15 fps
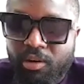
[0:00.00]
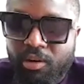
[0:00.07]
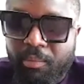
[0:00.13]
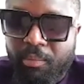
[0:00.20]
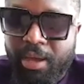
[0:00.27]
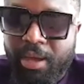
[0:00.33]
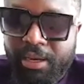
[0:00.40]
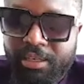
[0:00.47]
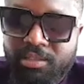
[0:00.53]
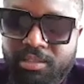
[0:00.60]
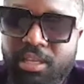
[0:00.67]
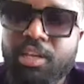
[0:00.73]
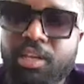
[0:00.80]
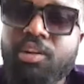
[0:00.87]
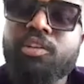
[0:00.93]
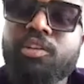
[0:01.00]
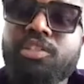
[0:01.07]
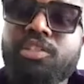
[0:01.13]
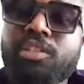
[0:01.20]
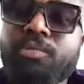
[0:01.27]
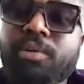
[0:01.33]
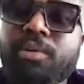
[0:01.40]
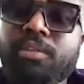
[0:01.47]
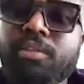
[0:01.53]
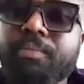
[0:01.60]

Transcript: combined psychology with